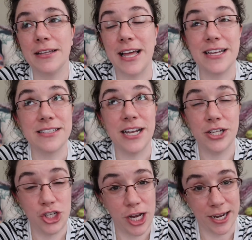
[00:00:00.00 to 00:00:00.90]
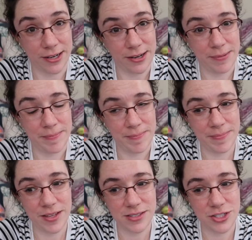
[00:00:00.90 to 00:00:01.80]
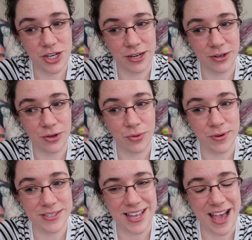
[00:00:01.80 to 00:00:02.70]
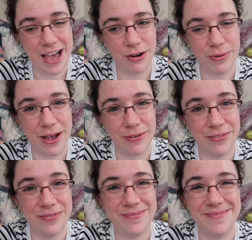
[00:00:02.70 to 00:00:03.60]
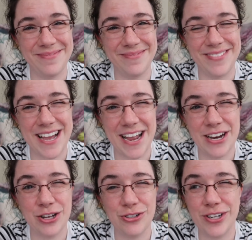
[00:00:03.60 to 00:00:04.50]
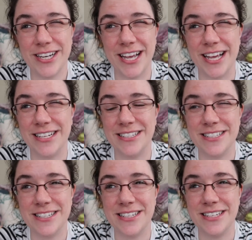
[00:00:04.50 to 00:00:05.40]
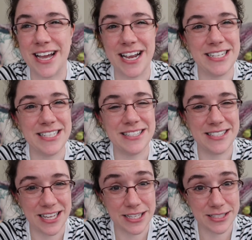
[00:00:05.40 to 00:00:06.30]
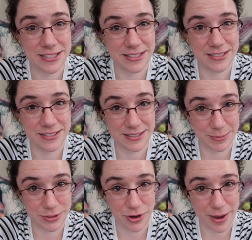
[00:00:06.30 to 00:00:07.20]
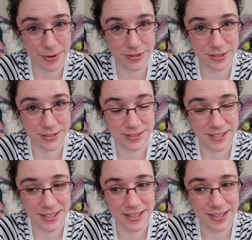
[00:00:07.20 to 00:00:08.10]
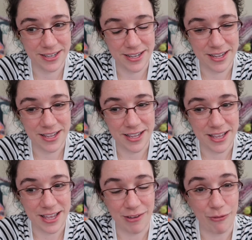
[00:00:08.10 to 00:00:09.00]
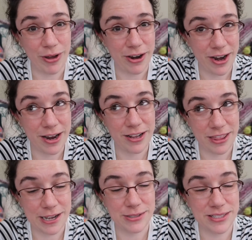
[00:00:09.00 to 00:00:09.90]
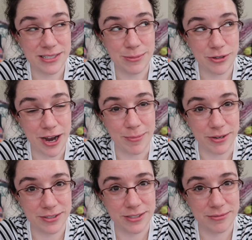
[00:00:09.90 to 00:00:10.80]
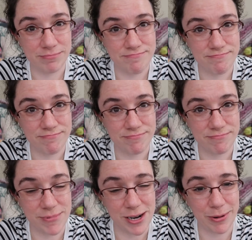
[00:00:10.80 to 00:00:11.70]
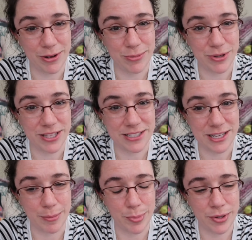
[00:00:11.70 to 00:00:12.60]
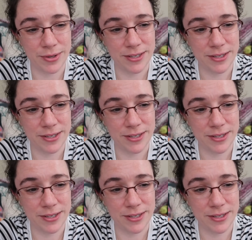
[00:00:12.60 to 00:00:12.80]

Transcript: Last I checked, this channel was at around 996 subscribers. If we are at 1,000 subscribers when I'm going to put this up,